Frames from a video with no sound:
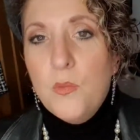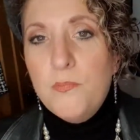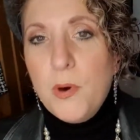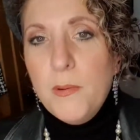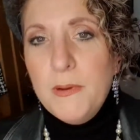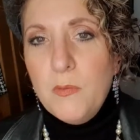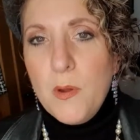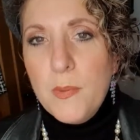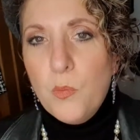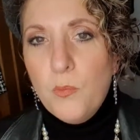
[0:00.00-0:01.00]
Probably
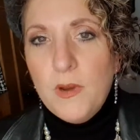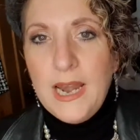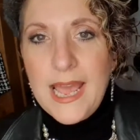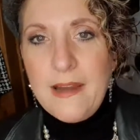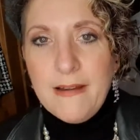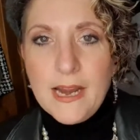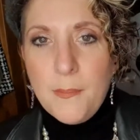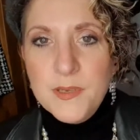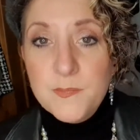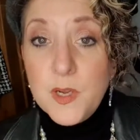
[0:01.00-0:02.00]
won't be layering
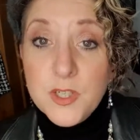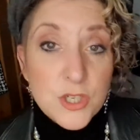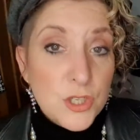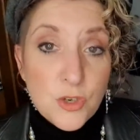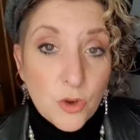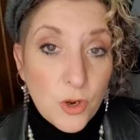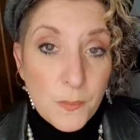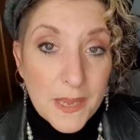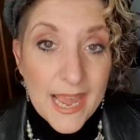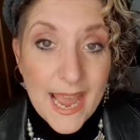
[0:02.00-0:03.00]
up as much because you're not going to be